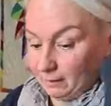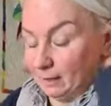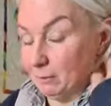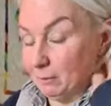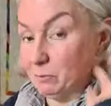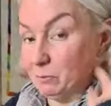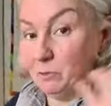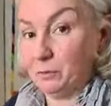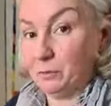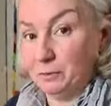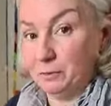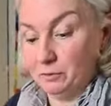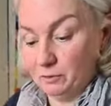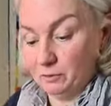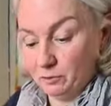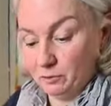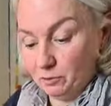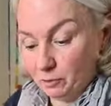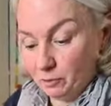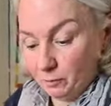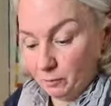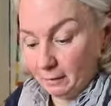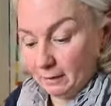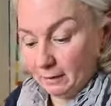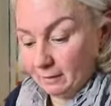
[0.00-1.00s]
I'm going to
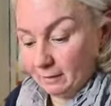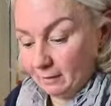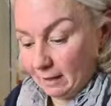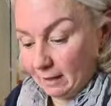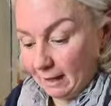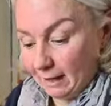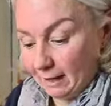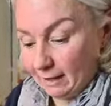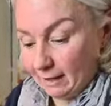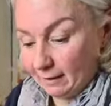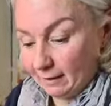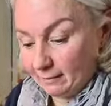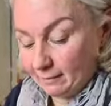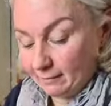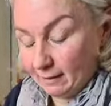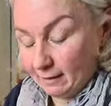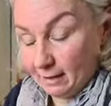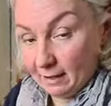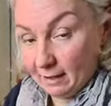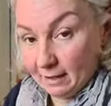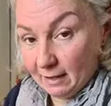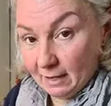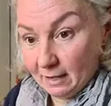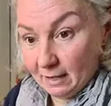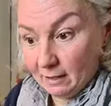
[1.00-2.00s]
do it as
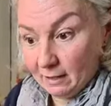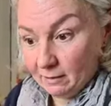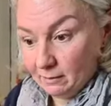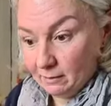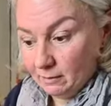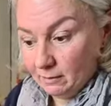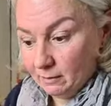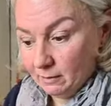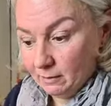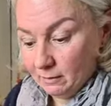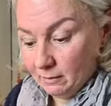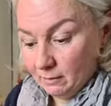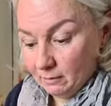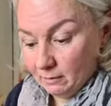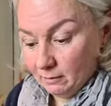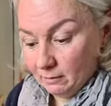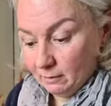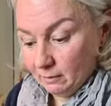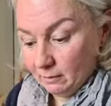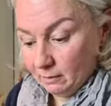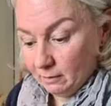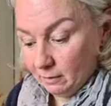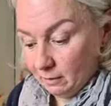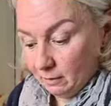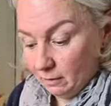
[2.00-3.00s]
a
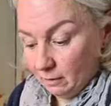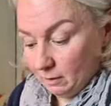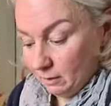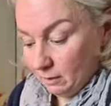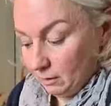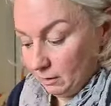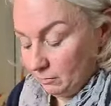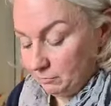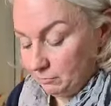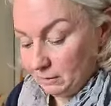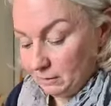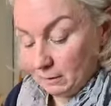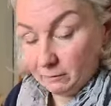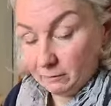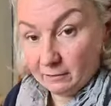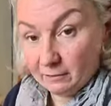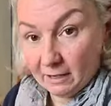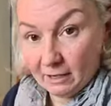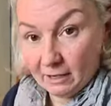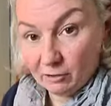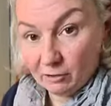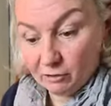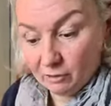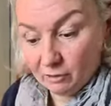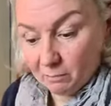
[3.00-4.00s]

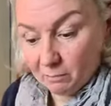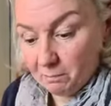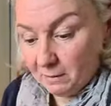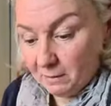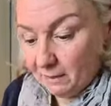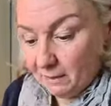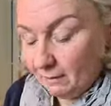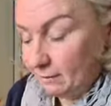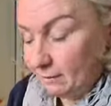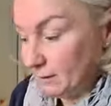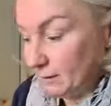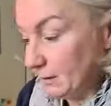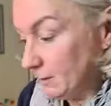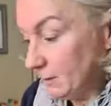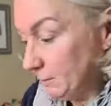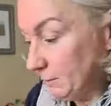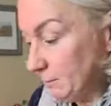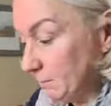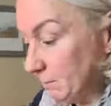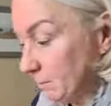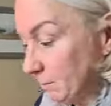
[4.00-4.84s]
foundation piecing.